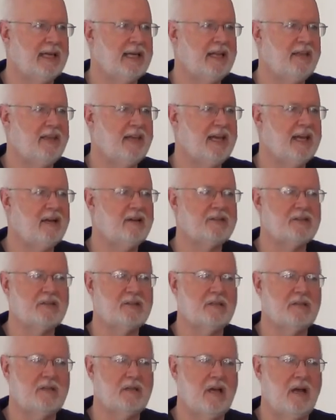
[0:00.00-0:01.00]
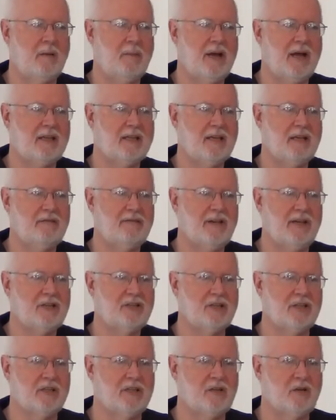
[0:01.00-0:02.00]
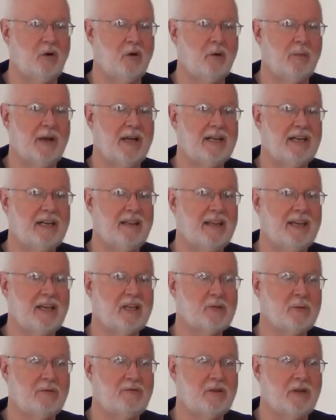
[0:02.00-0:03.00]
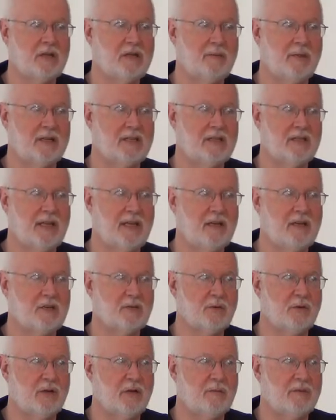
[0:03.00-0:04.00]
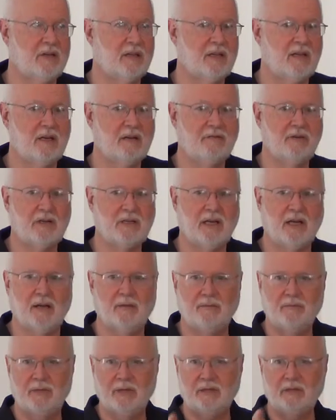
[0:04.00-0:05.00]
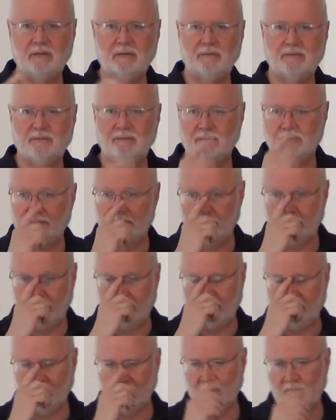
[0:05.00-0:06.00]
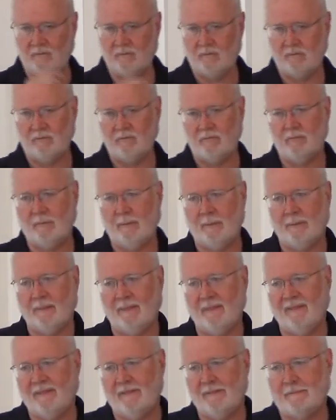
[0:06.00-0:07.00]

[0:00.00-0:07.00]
Anything else about confession or about anything else we've talked about today because we're coming to the end of our time? Bill? Well, the only thing, and Foster points this